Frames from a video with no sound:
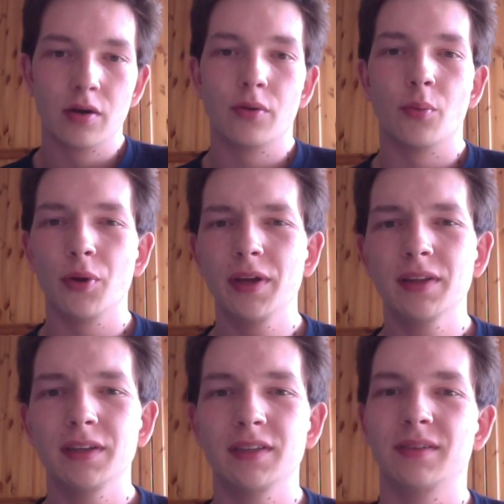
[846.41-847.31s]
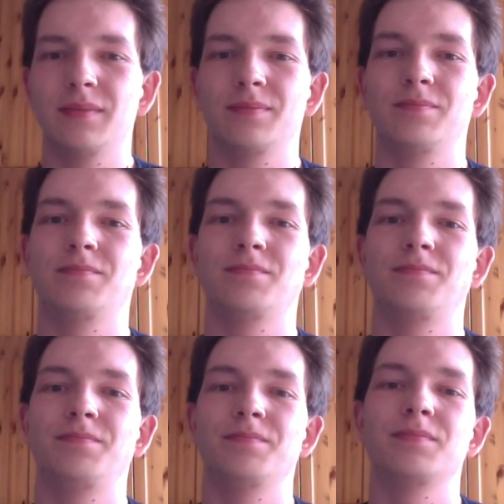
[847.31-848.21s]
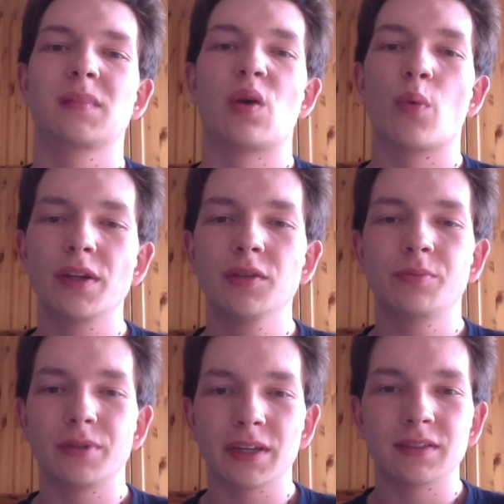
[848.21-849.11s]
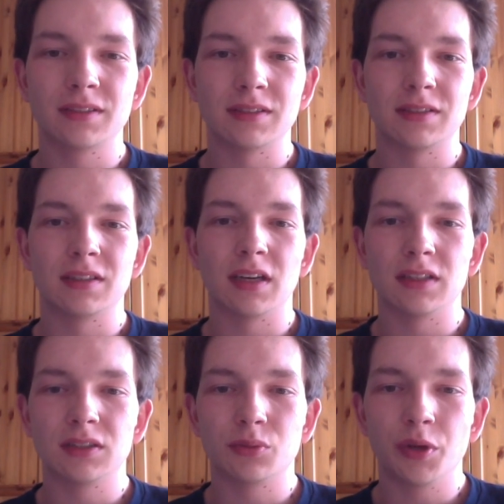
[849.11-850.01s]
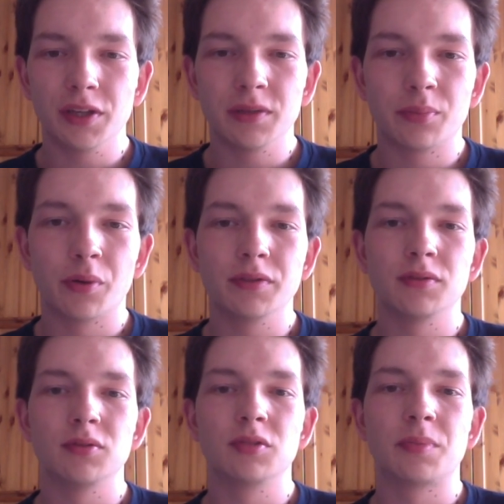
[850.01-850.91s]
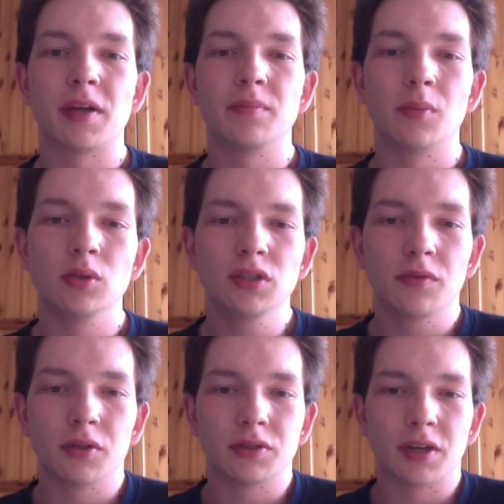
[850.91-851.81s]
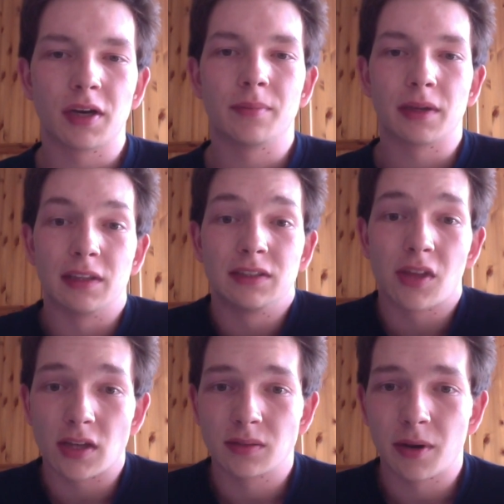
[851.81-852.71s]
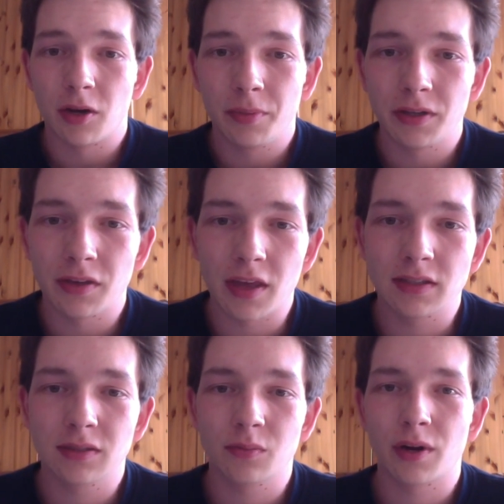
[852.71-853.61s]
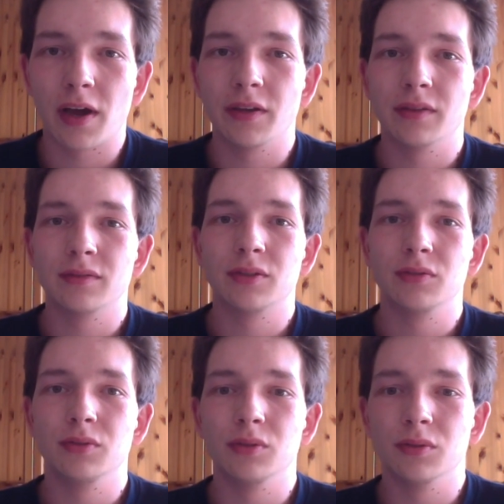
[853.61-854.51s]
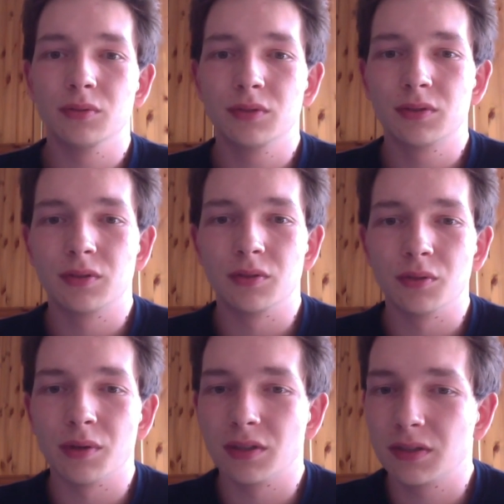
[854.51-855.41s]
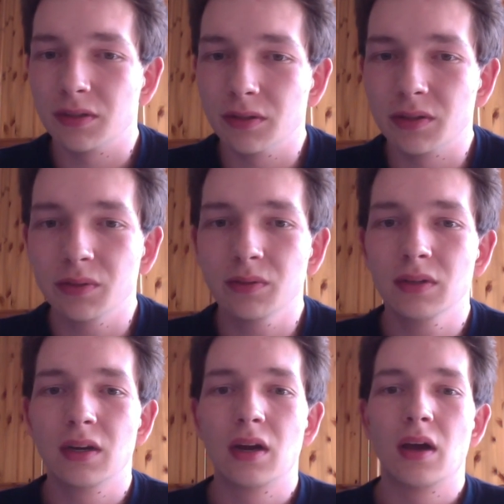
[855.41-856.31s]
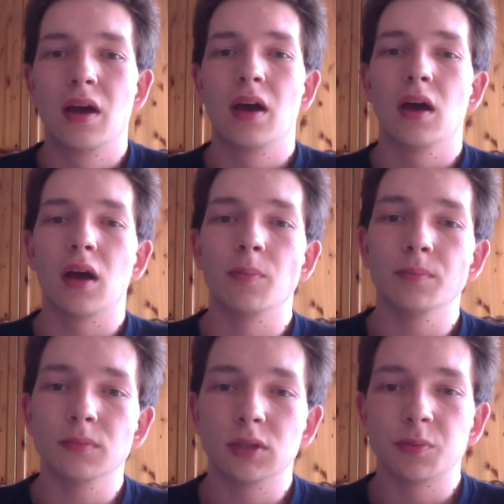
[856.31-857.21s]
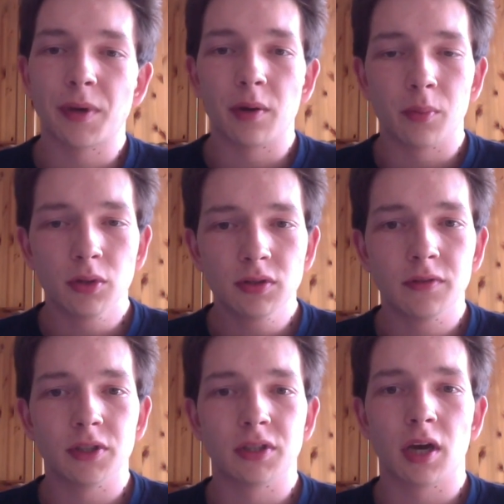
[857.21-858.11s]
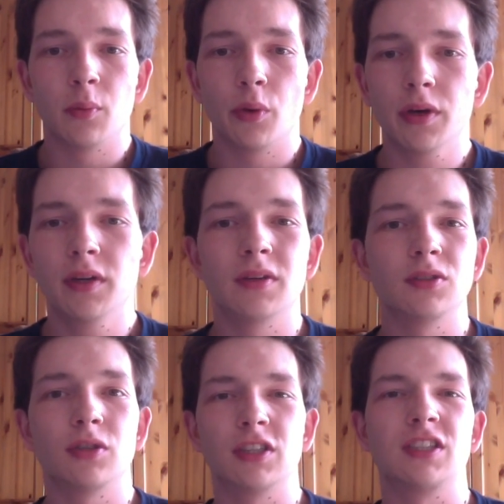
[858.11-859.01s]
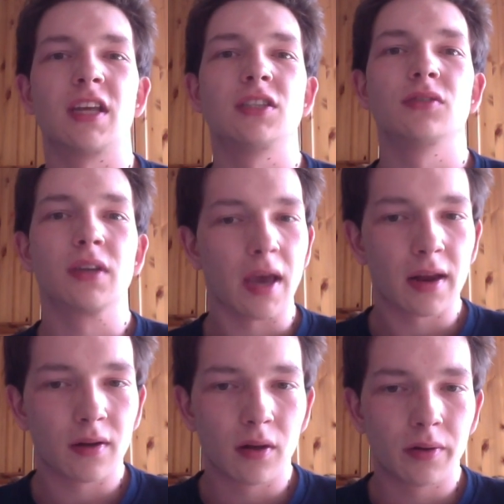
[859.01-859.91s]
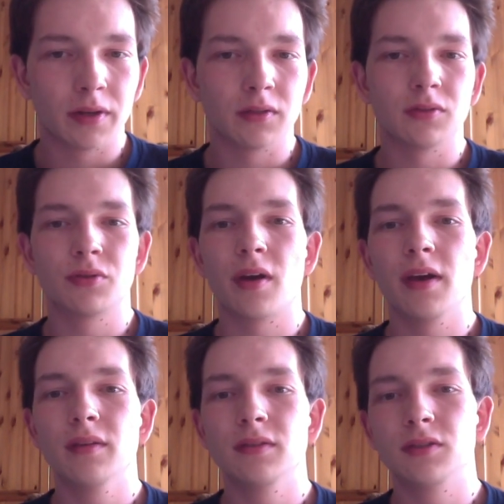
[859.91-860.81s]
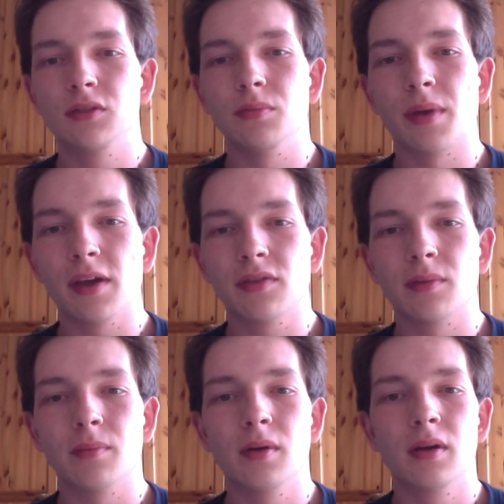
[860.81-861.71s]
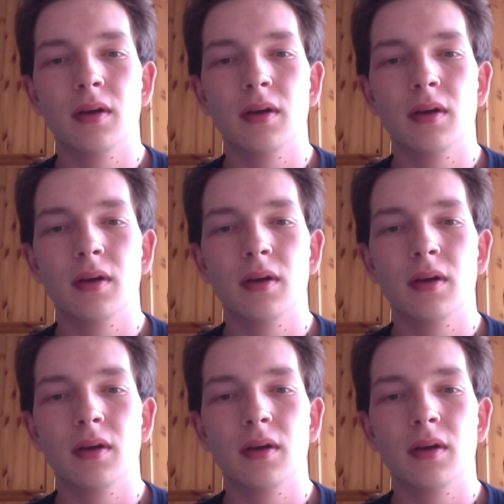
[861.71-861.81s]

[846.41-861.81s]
really, when you practice, it's really important to spend most of your time, at least that's my opinion, that's what I used to do and still do, spend most of your time working on tricks that you can already do. Try to make them,